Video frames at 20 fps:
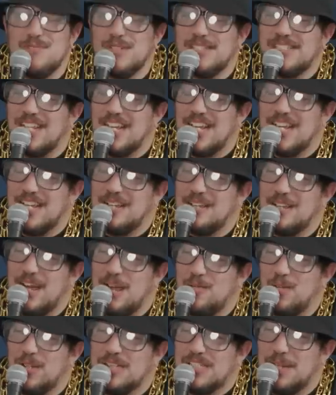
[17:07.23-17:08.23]
was uh,
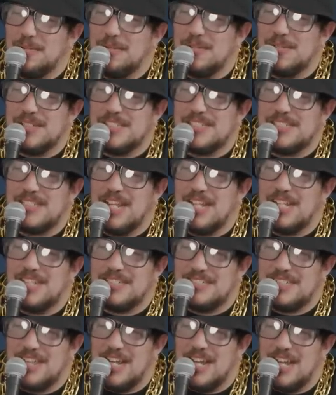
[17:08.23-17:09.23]
uh, one time I was uh,
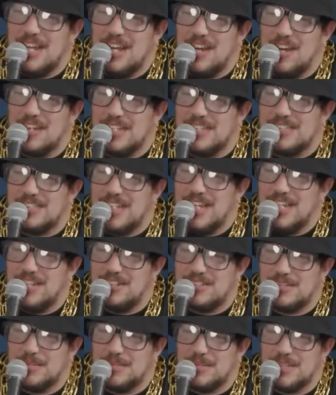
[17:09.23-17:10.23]
uh, on a date
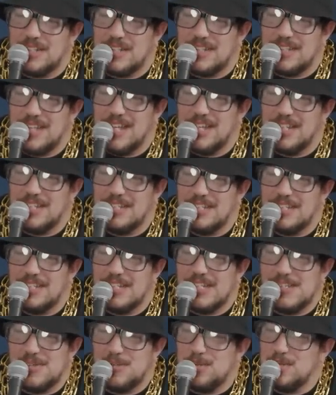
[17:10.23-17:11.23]
or something like that,
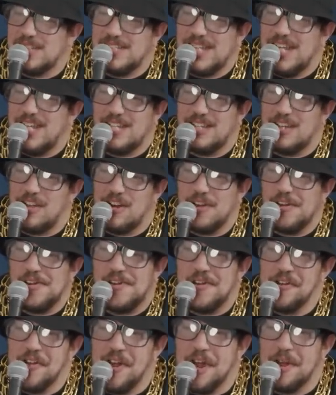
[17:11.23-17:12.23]
uh, was dating a
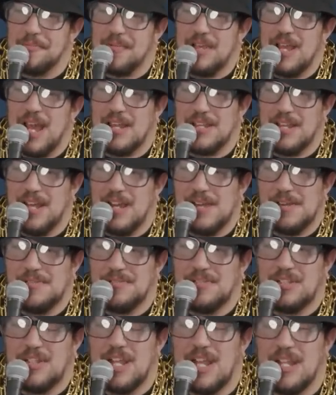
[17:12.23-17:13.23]
girl, and we and uh,
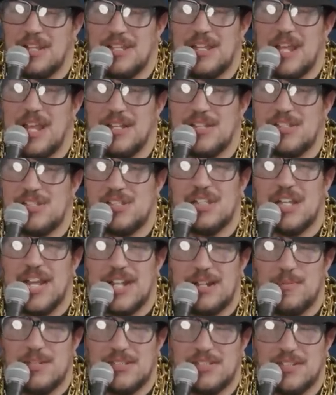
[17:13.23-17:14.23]
th- that she
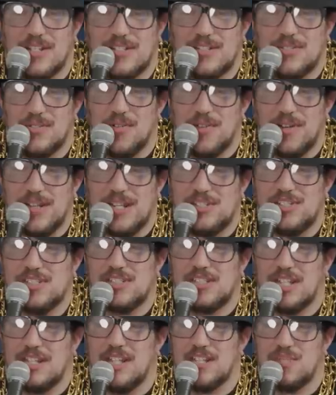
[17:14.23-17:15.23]
liked West Side Story, and
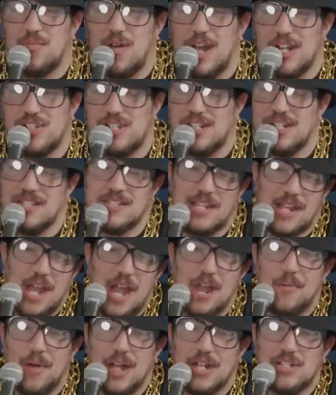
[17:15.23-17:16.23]
she's like, "Let's watch it." And I was like,
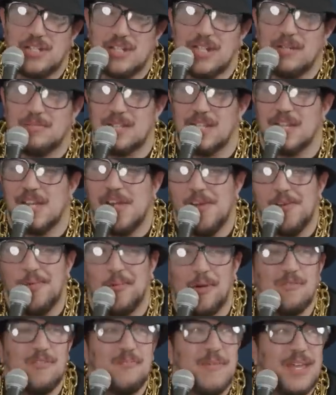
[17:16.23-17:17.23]
"I'll watch it." And I was like,
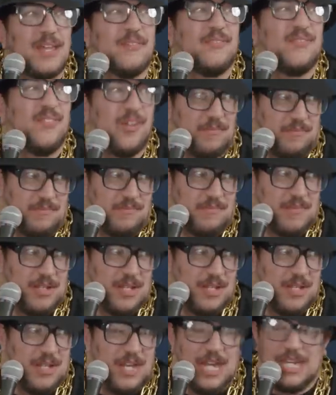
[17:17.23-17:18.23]
"Why don't we make it fun?"
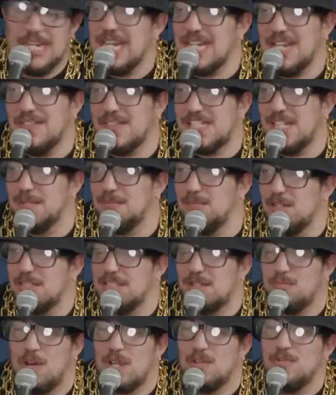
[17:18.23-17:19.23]
Uh-huh. And I had never seen it before. I
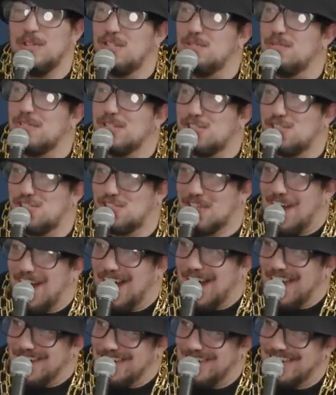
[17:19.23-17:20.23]
said, "Why don't we do a
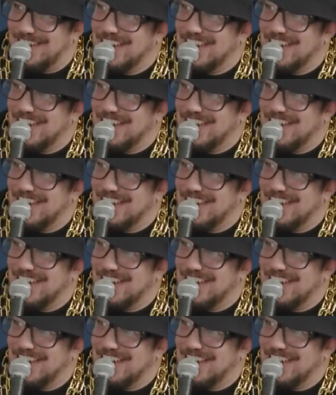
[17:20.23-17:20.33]
shot